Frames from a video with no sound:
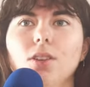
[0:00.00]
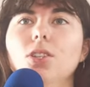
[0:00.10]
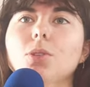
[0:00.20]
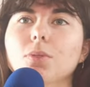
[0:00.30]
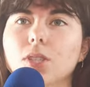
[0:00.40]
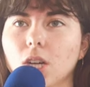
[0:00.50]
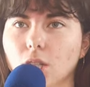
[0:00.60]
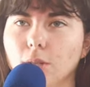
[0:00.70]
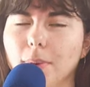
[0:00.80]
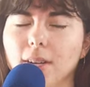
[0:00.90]
She was
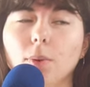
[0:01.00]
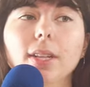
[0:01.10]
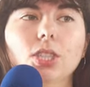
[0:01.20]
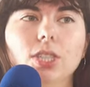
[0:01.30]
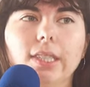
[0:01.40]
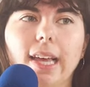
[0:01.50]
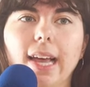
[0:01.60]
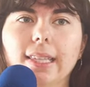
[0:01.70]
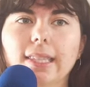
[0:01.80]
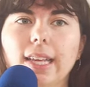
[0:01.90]
cursed by twins, she
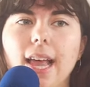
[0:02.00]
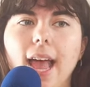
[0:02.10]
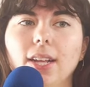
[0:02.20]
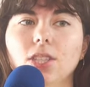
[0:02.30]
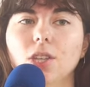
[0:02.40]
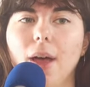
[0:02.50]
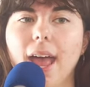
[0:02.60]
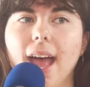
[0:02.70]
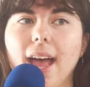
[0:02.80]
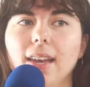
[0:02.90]
says, and so
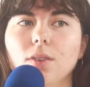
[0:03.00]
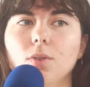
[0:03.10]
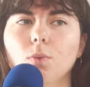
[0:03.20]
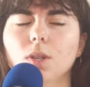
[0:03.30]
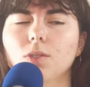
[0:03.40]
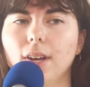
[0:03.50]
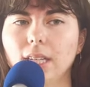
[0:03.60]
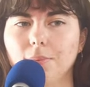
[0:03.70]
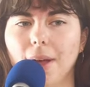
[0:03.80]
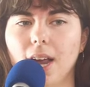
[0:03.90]
Anne was
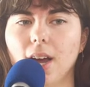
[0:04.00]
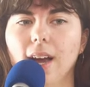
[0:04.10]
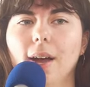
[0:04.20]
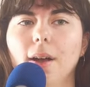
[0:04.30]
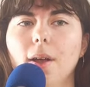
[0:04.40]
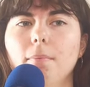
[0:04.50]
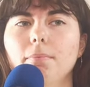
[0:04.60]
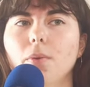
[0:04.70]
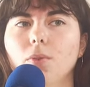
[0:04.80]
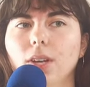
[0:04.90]
raised by her,
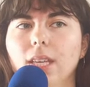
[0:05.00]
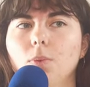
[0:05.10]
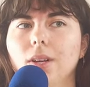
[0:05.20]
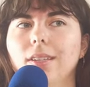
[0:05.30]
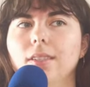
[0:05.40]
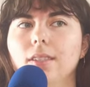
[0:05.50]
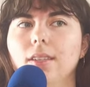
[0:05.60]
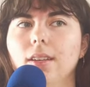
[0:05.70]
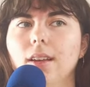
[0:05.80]
but really was,